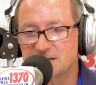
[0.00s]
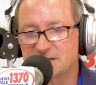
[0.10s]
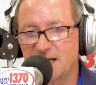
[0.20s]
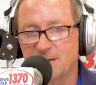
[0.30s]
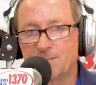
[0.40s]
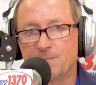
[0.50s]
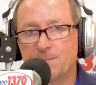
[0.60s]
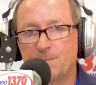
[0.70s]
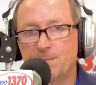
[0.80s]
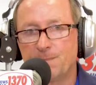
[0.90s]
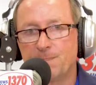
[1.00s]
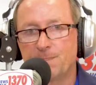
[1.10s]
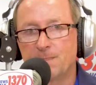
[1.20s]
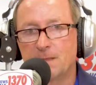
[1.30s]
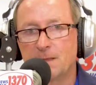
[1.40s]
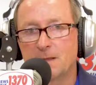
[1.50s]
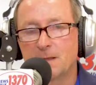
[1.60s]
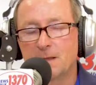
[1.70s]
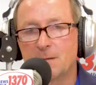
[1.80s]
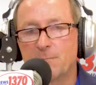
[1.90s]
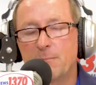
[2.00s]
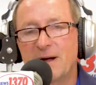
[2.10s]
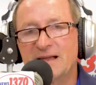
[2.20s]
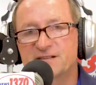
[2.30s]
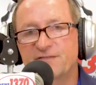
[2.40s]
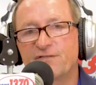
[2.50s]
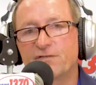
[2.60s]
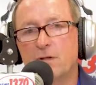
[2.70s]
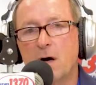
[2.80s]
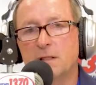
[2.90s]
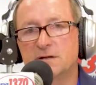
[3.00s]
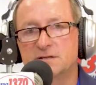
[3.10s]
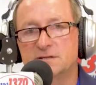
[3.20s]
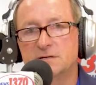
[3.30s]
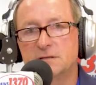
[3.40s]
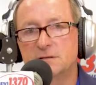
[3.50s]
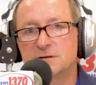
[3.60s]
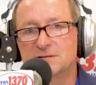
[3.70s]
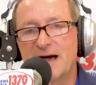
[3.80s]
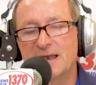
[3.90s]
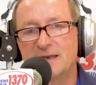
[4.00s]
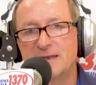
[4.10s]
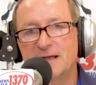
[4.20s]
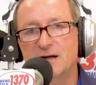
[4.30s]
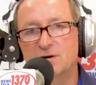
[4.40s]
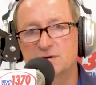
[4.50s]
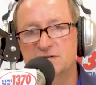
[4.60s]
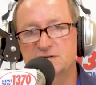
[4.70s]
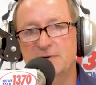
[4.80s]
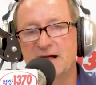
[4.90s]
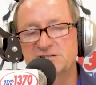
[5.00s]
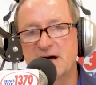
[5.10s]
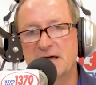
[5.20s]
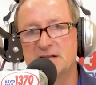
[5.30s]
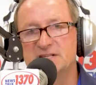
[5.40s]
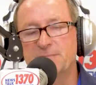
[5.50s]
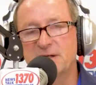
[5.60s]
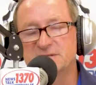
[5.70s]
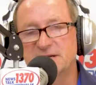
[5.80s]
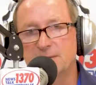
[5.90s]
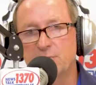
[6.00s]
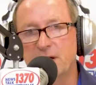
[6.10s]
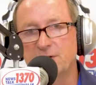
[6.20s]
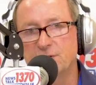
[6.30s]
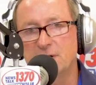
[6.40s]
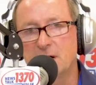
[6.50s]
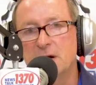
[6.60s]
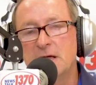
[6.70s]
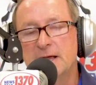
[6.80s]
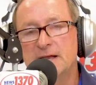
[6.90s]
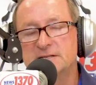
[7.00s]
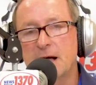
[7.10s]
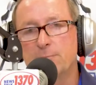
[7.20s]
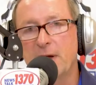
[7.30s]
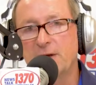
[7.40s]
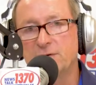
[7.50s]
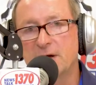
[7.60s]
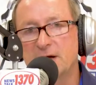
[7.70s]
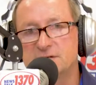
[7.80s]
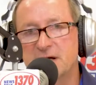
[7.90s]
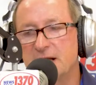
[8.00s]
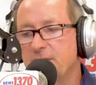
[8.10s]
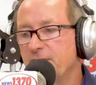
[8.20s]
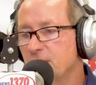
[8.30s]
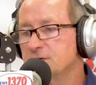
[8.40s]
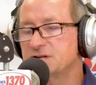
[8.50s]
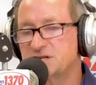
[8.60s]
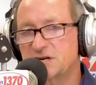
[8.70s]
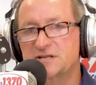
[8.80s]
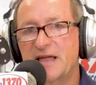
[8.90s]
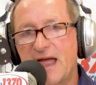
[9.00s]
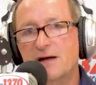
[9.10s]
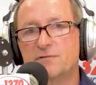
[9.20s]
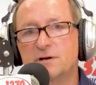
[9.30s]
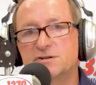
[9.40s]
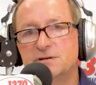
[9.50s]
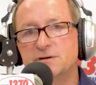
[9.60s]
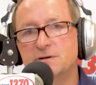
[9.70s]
the same. But mine's flawless. There's not a nick or a scratch on it. It smells like a brand new car. It's got brand new tires on, and theirs is just average.